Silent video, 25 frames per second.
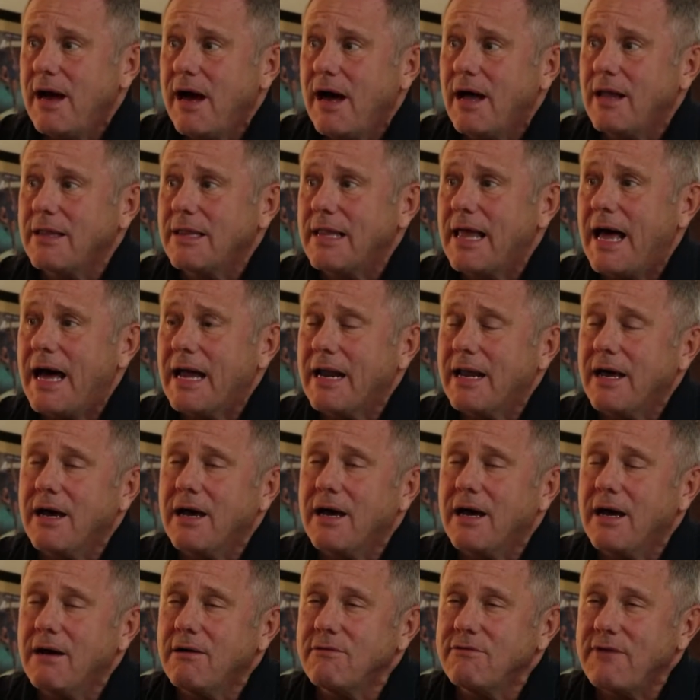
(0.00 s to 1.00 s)
a lot
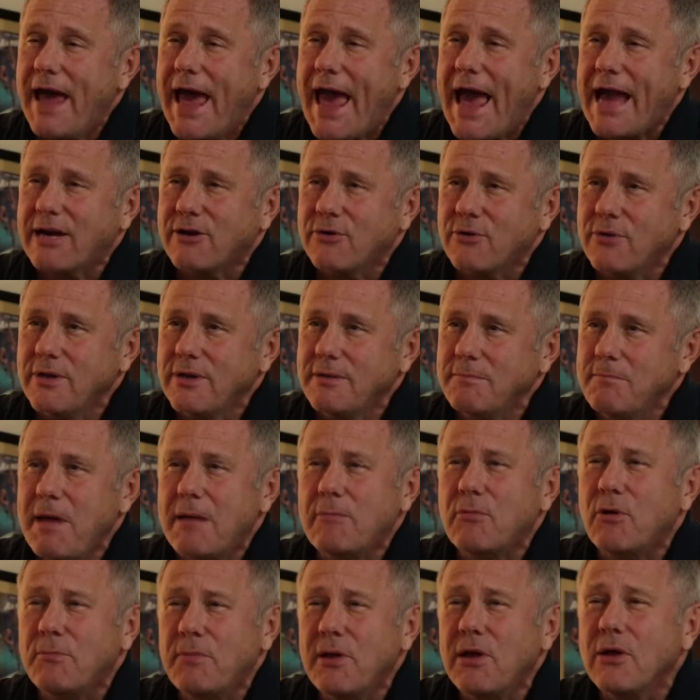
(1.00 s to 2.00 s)
of Akron
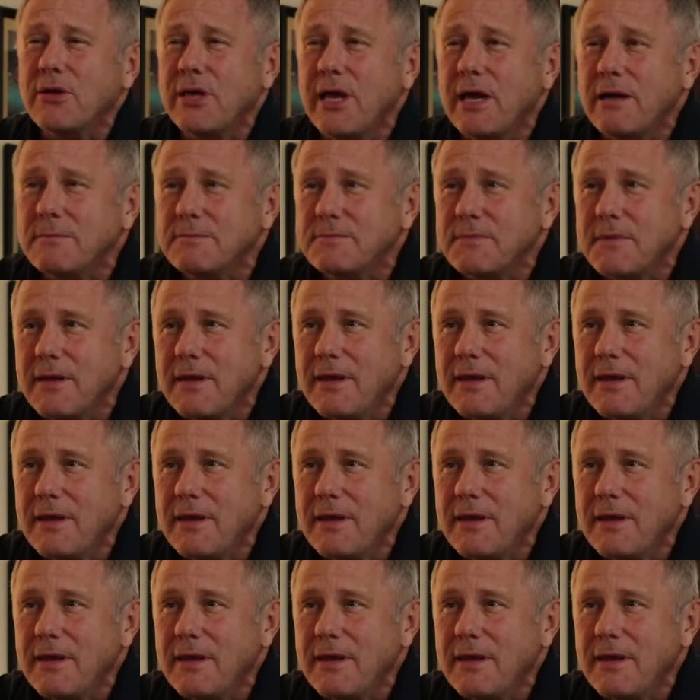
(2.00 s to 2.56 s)
memorabilia